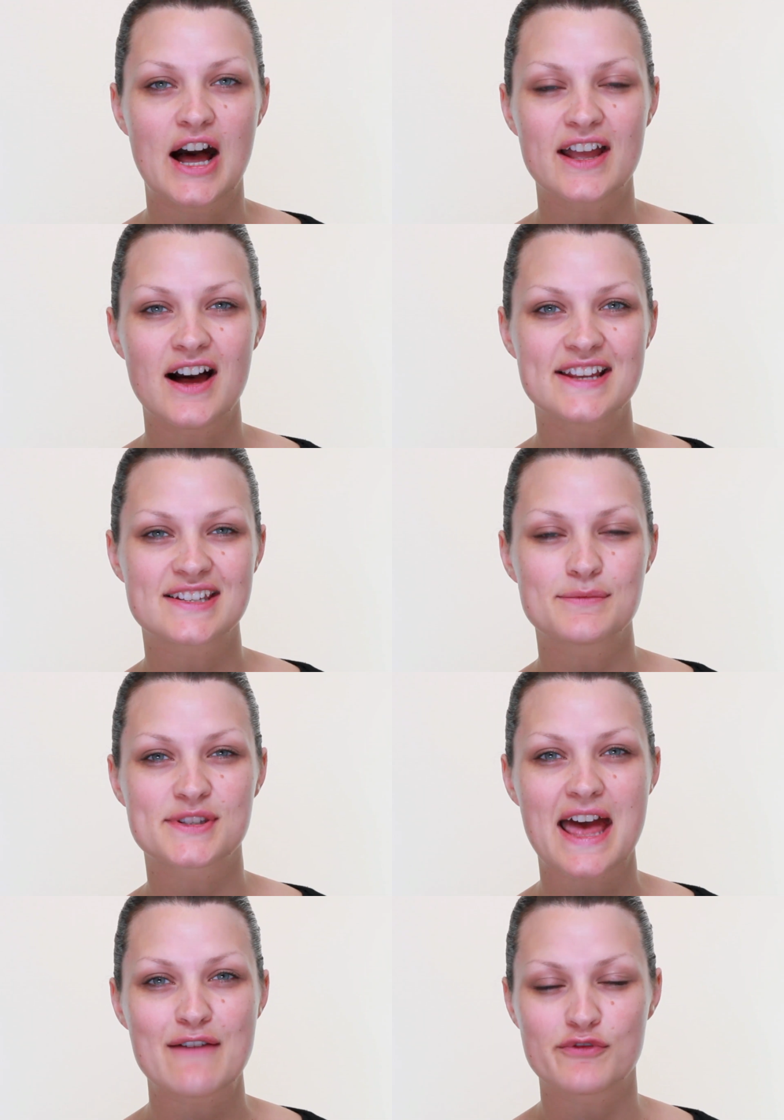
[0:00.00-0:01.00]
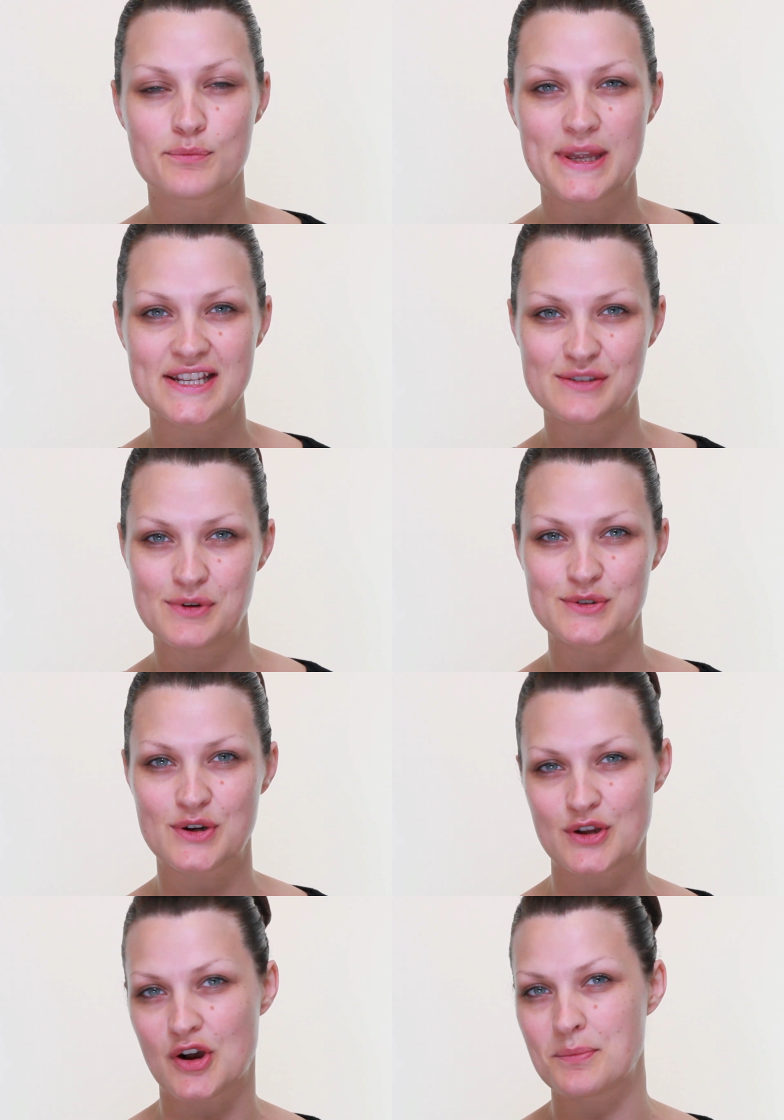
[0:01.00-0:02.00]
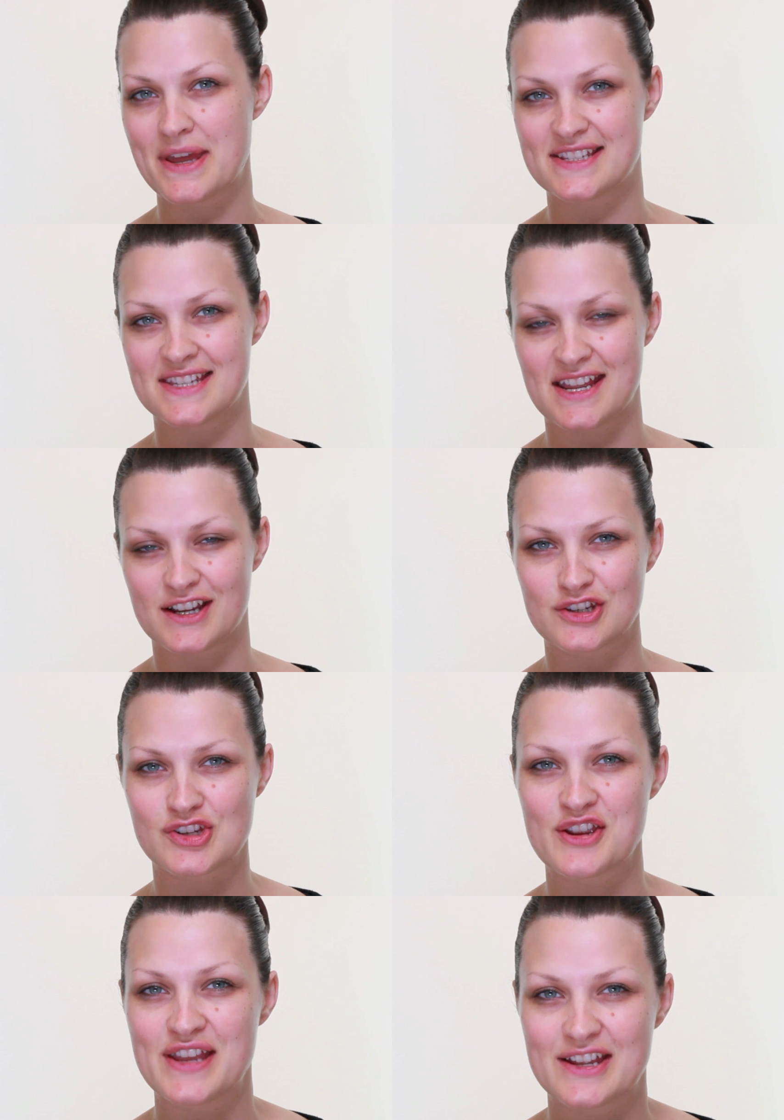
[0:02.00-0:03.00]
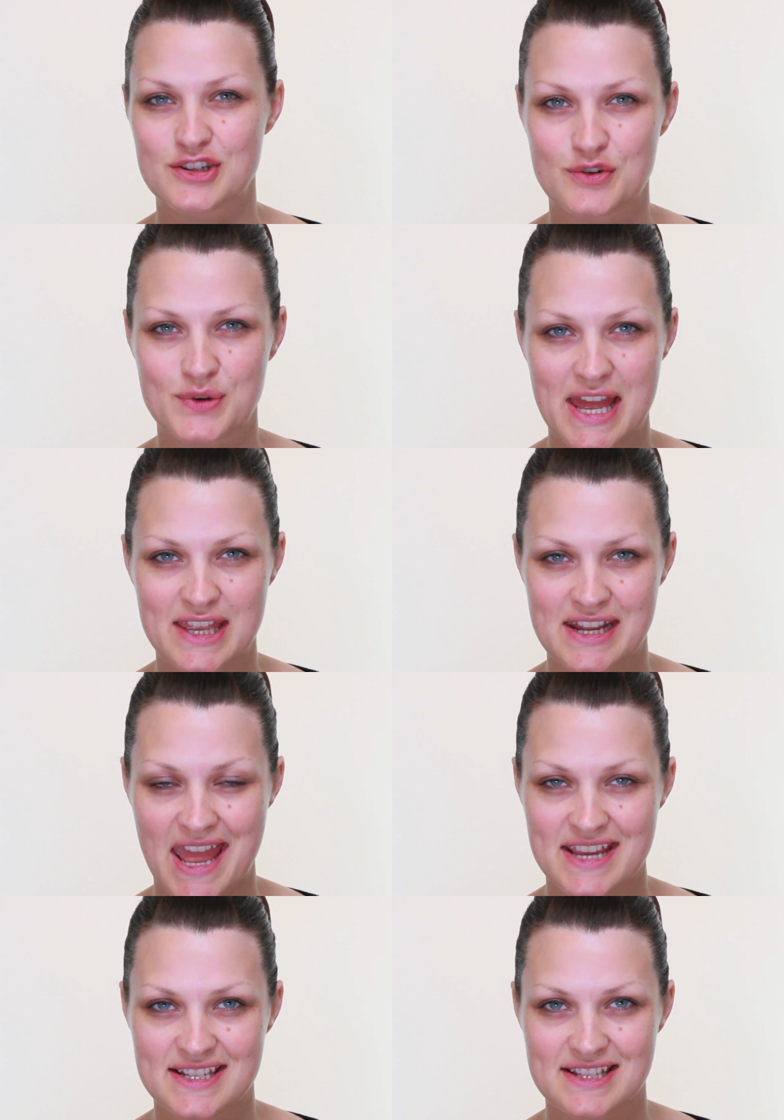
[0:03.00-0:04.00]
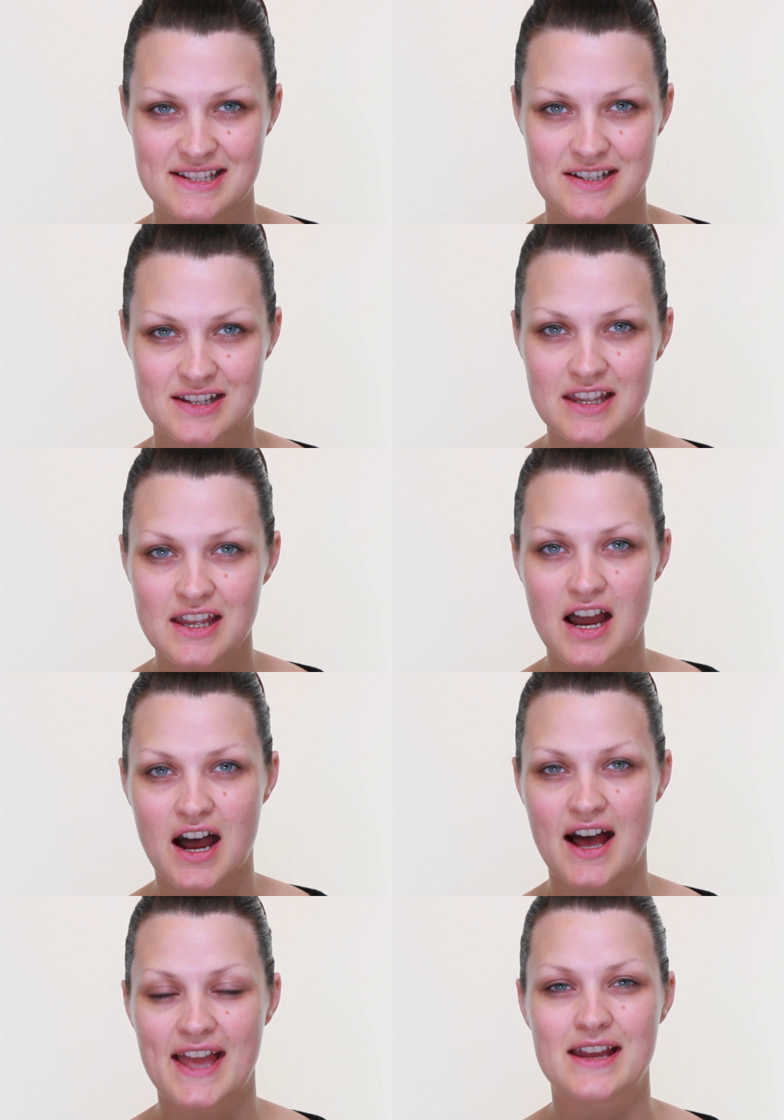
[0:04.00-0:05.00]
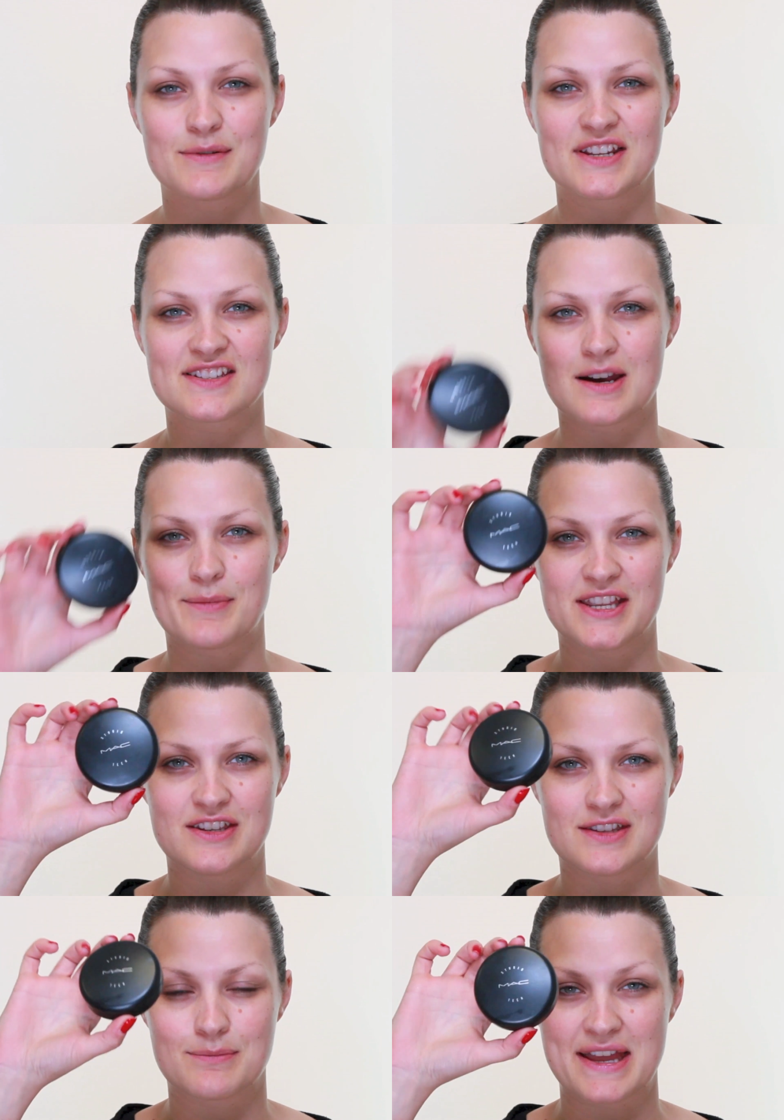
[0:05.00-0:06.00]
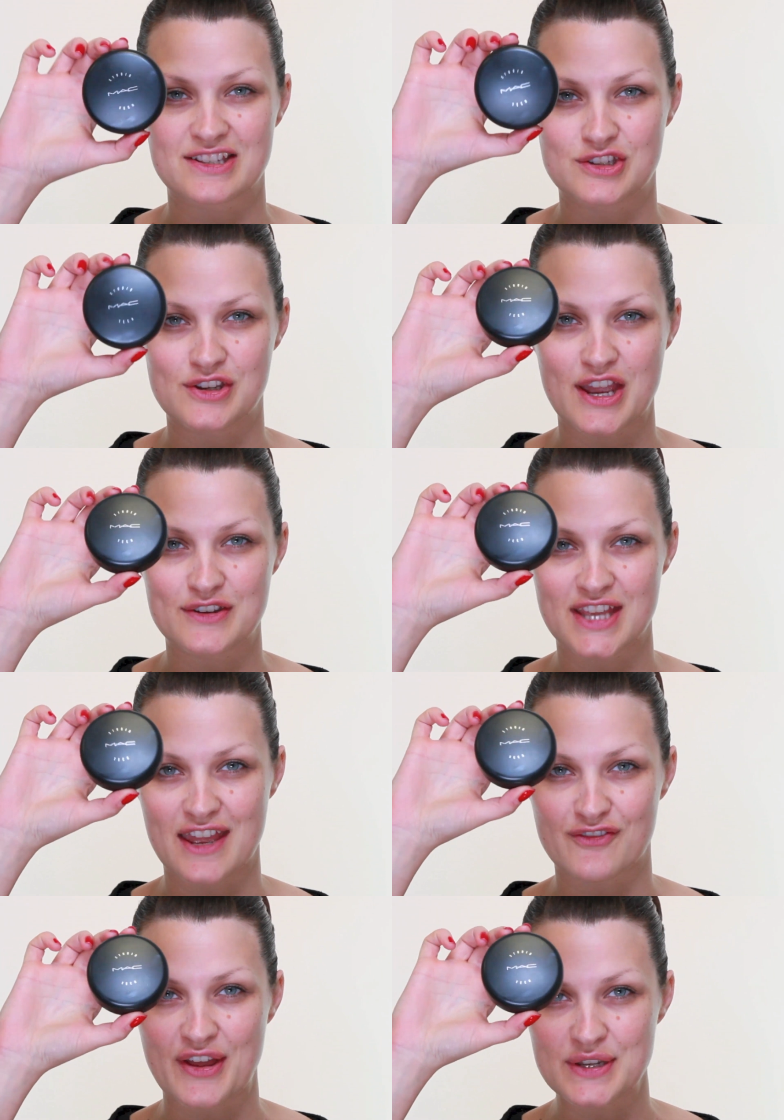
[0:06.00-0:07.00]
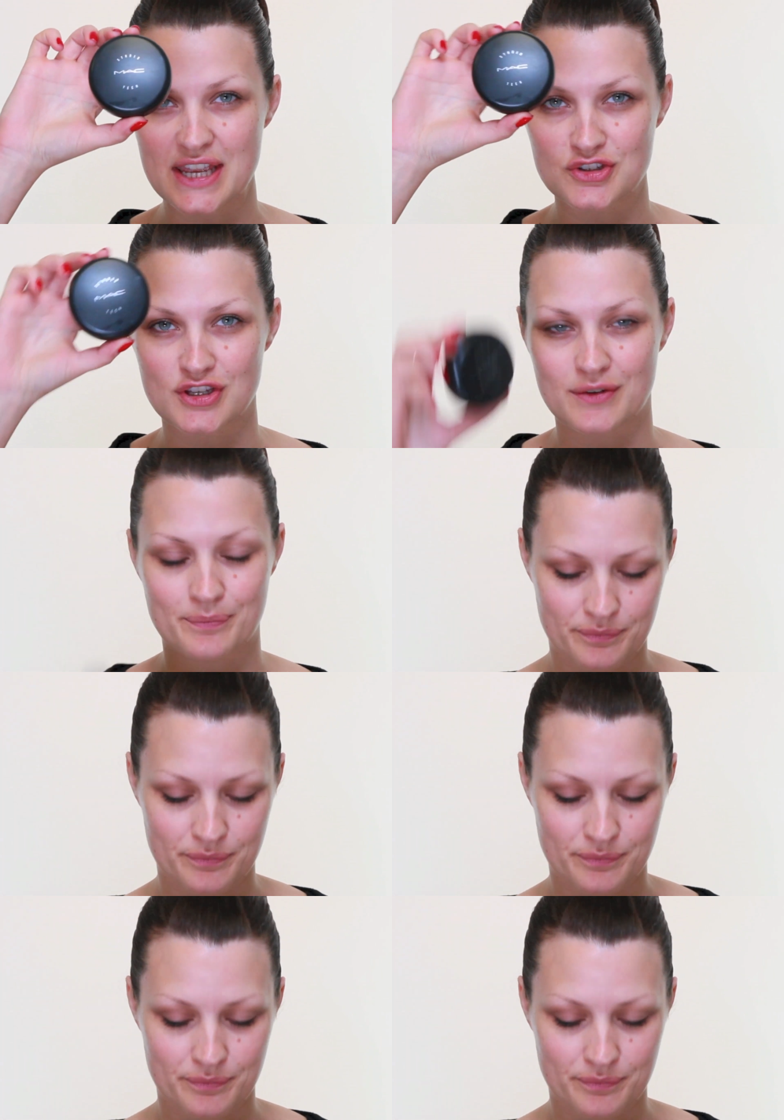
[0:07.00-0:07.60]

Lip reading: Hi guys, I'm Sam from pixiewoo.com and today I'm going to show you how to create an 80s look. I am going to start by using MAC Studio Tech Foundation.